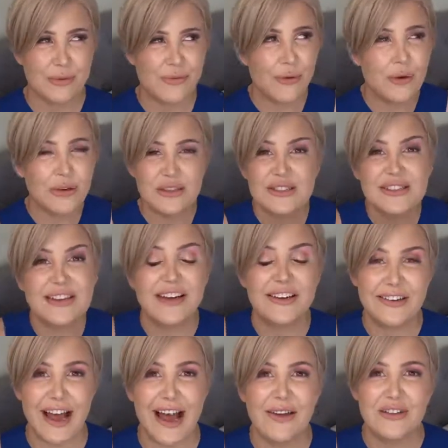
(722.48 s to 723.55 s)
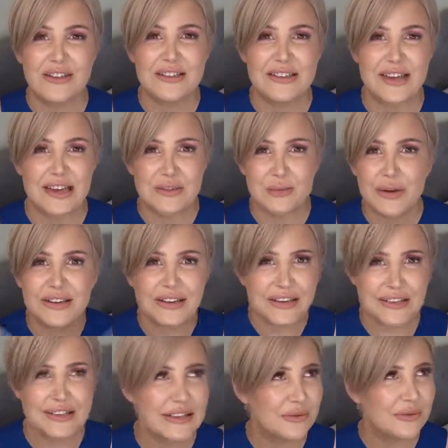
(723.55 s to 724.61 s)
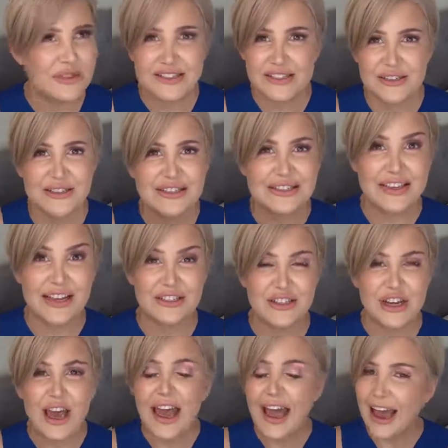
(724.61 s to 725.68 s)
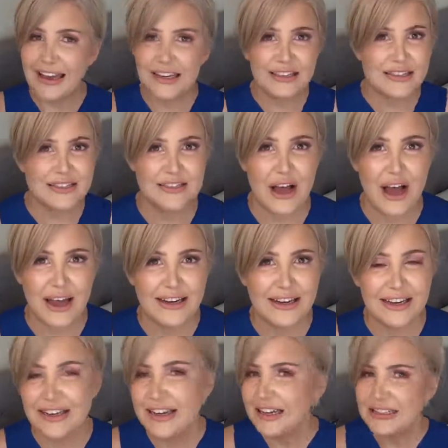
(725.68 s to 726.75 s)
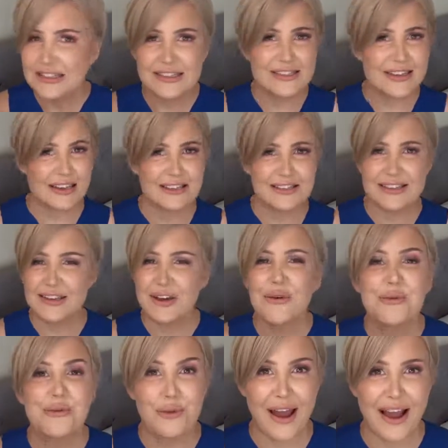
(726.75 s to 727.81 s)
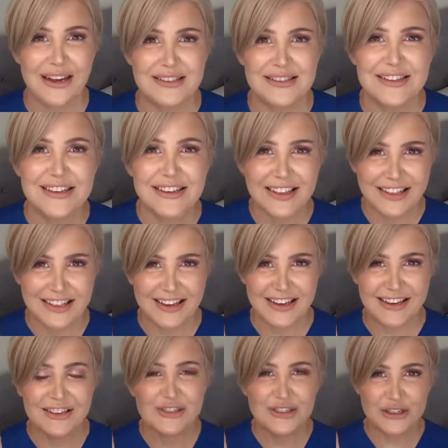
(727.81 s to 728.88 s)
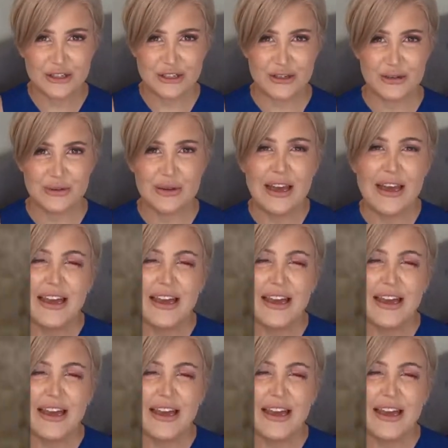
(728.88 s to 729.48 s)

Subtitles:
before you started having sex, when kissing was still such an exciting, sexy, arousing thing to do.